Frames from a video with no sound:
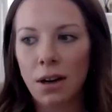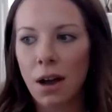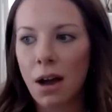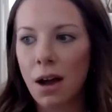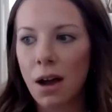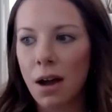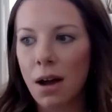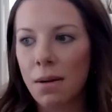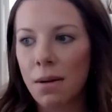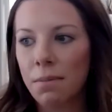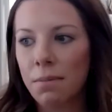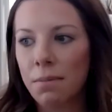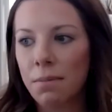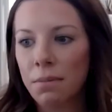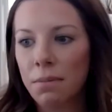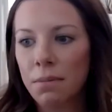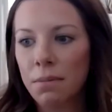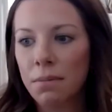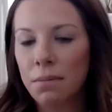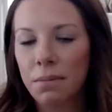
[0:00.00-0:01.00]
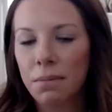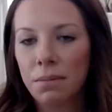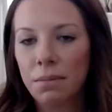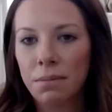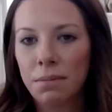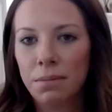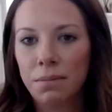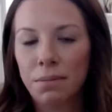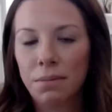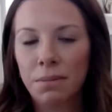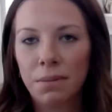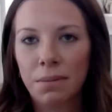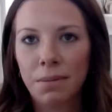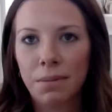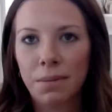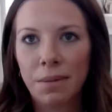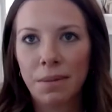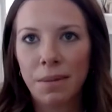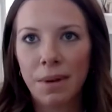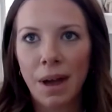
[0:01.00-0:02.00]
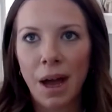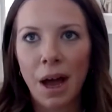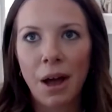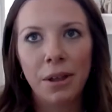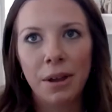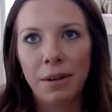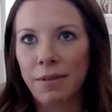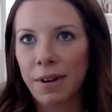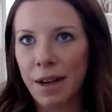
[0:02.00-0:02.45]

I'll leave it